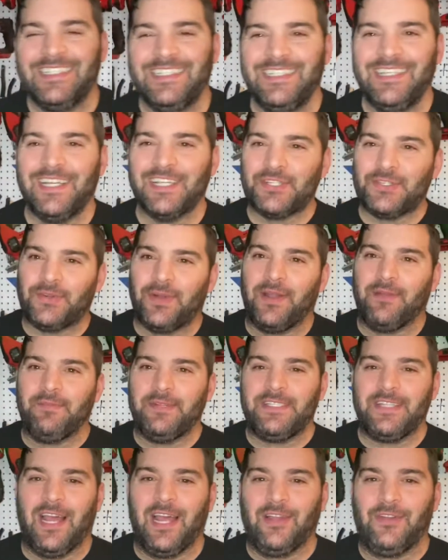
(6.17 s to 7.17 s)
Astronomy
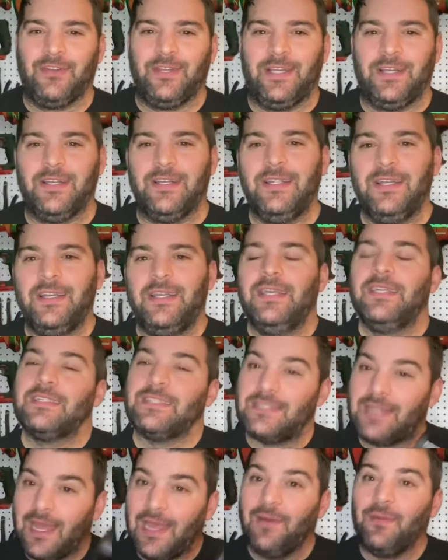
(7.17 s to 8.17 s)
Tyler here.
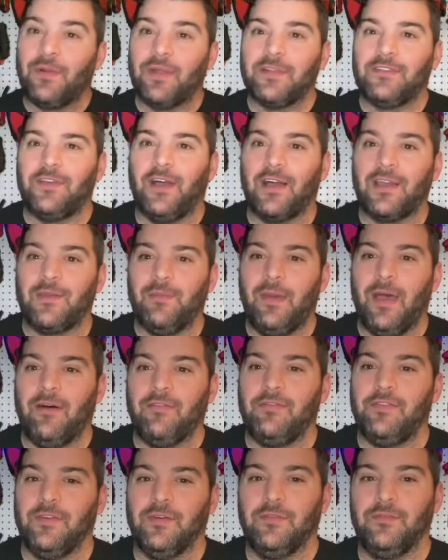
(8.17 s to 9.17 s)
Today I want to talk
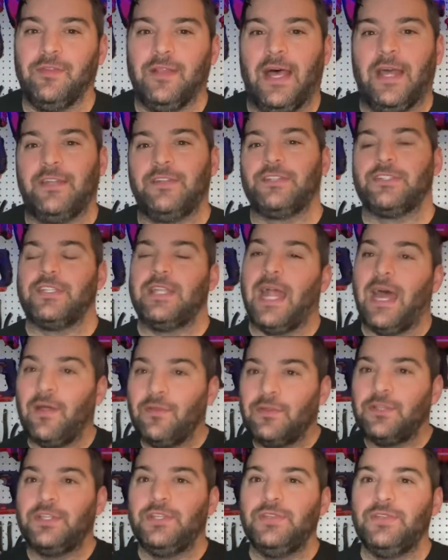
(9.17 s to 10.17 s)
about field flatteners and how
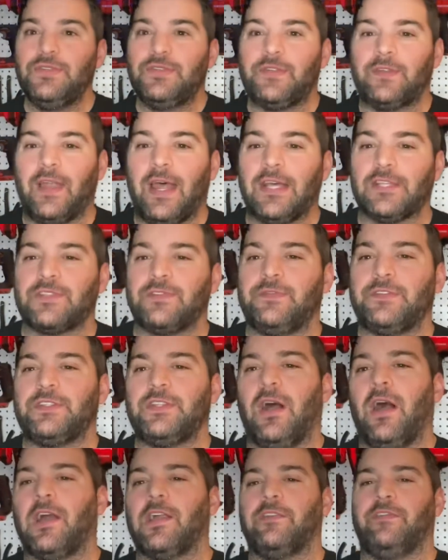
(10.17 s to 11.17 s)
they're used for
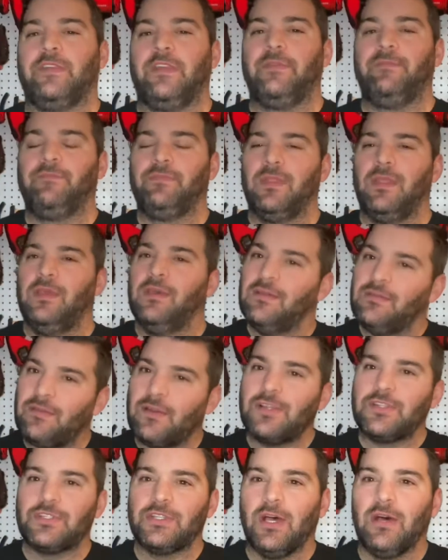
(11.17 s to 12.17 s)
astrophotography.
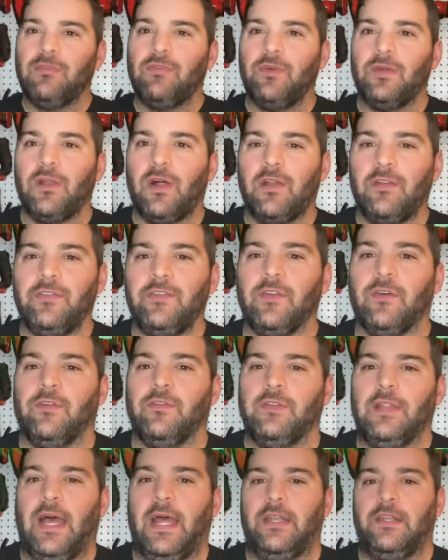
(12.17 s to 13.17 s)
First off, what are field
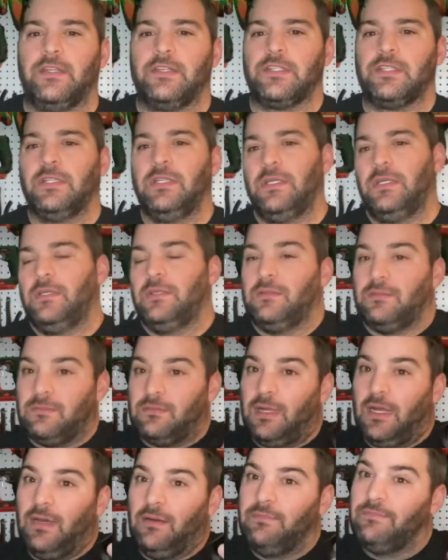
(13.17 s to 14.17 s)
flatteners?
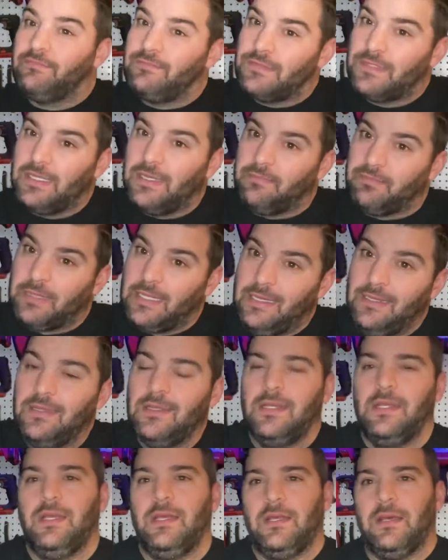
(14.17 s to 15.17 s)
Well, simply,
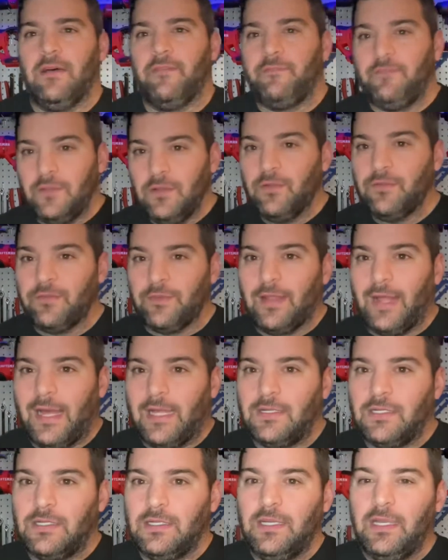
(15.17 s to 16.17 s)
a field
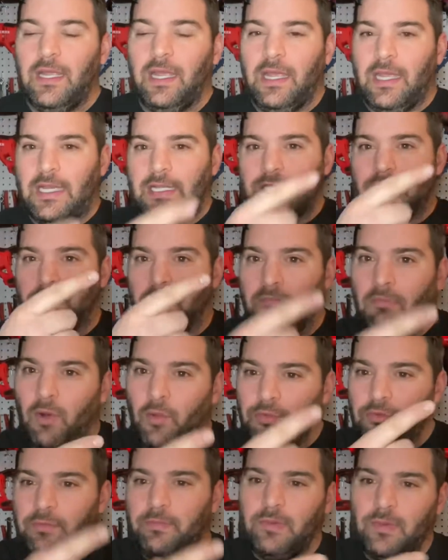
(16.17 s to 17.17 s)
flattener has
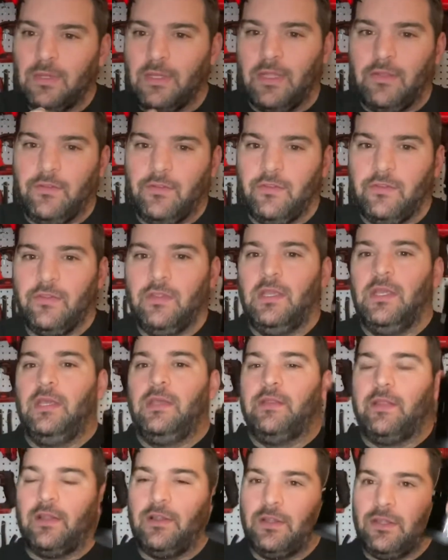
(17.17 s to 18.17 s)
multiple lenses
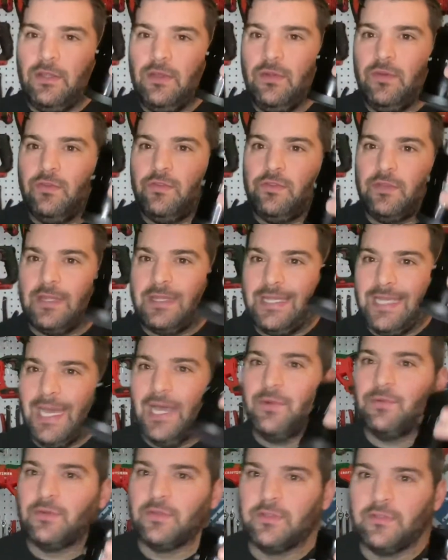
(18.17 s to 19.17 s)
that are used to
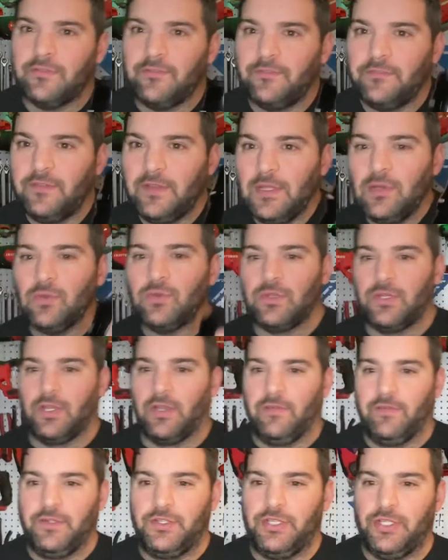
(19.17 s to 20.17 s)
counter the field
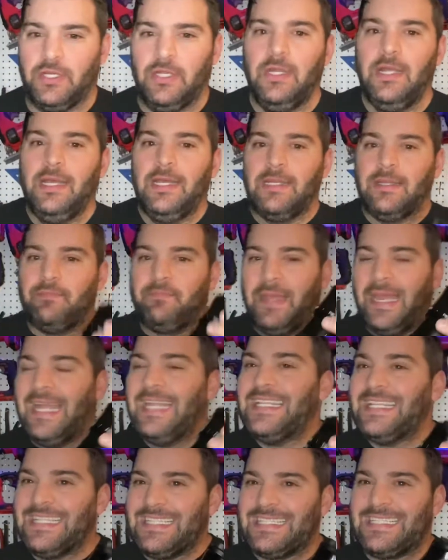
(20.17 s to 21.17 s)
curvature
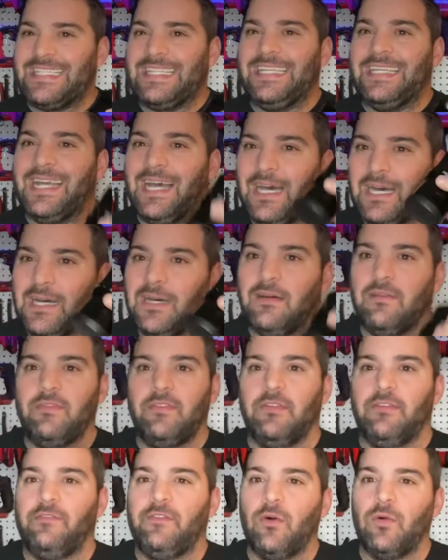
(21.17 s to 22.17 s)
dependency of the
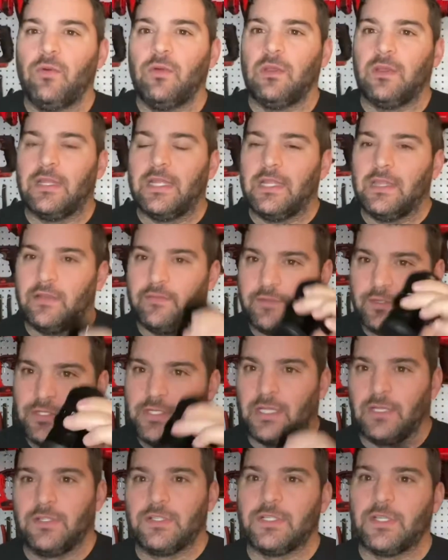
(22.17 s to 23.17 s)
focal length of your
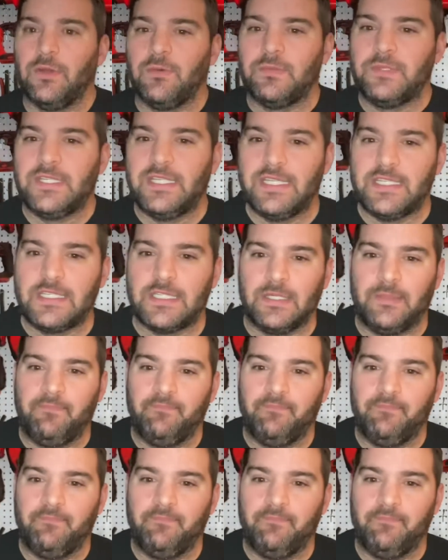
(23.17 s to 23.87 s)
telescope system.